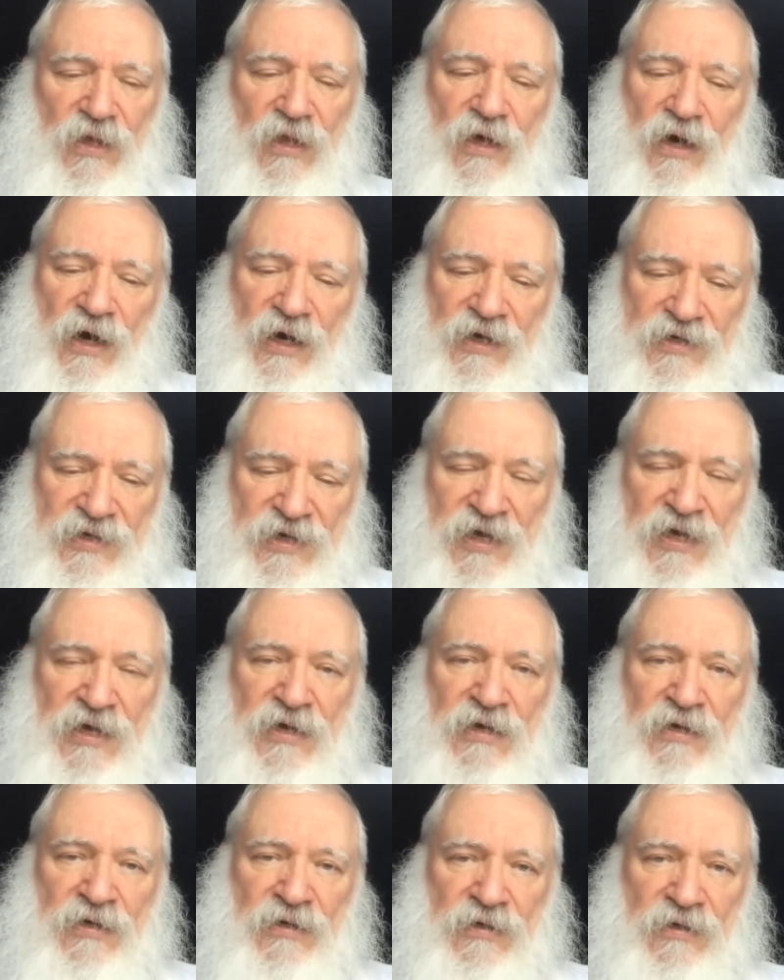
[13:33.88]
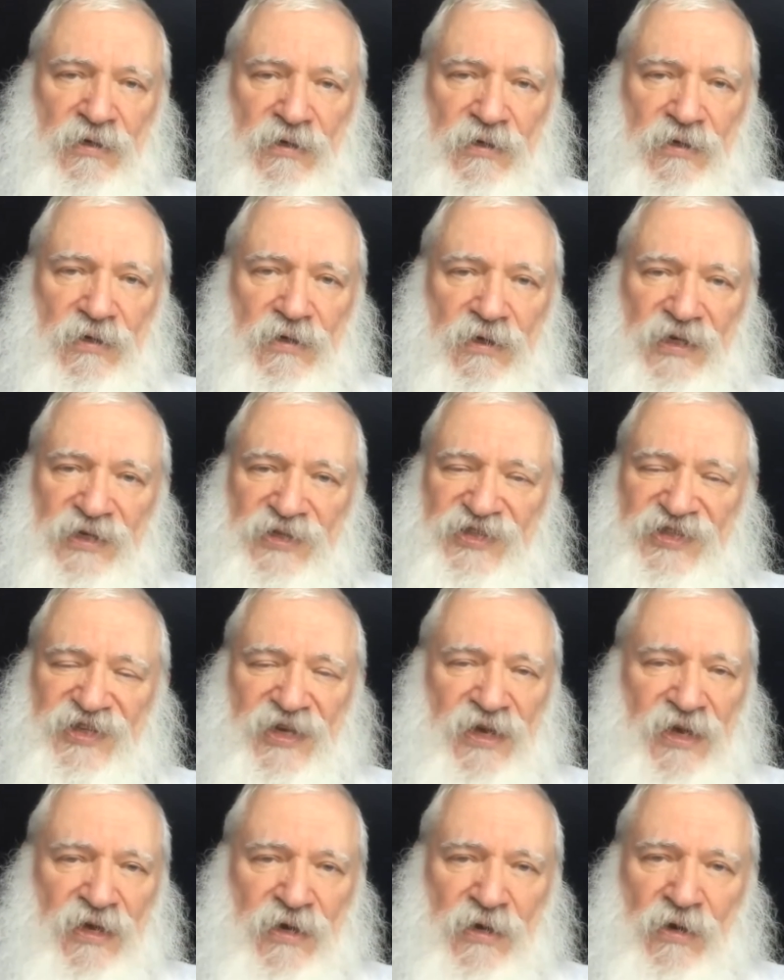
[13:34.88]
A king is
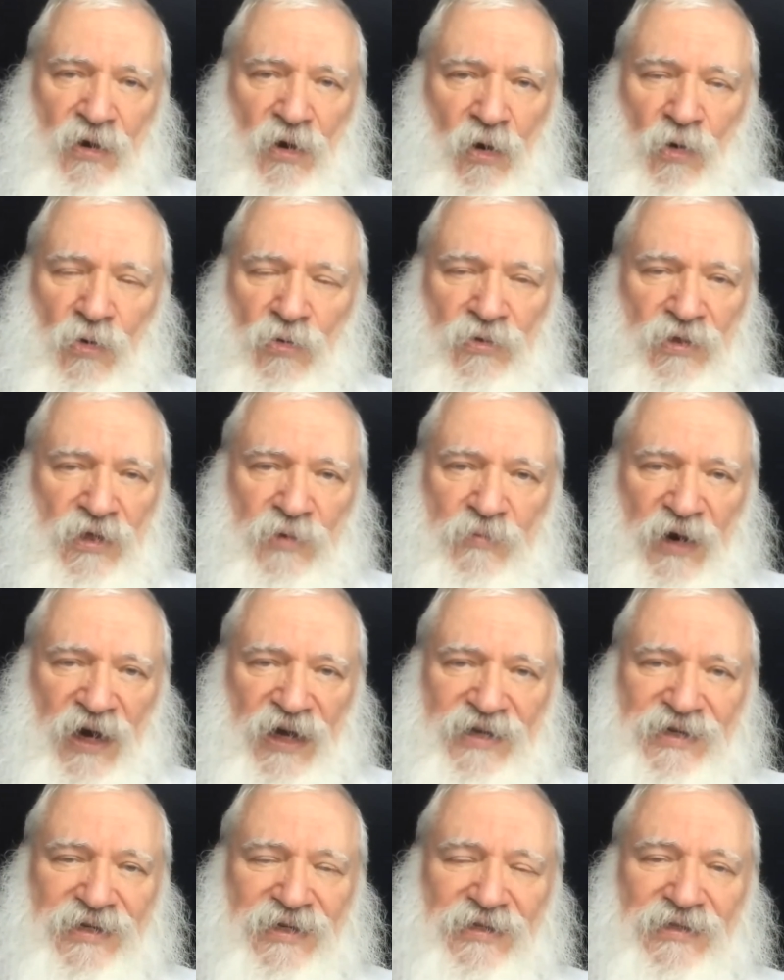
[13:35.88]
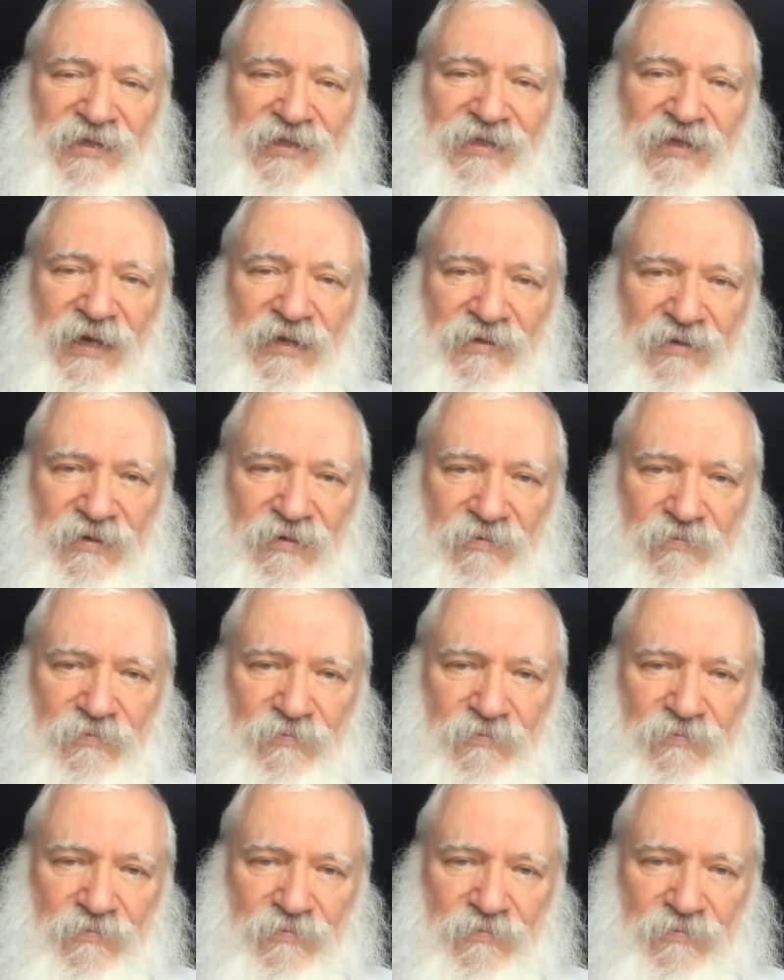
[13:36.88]
king only by consent.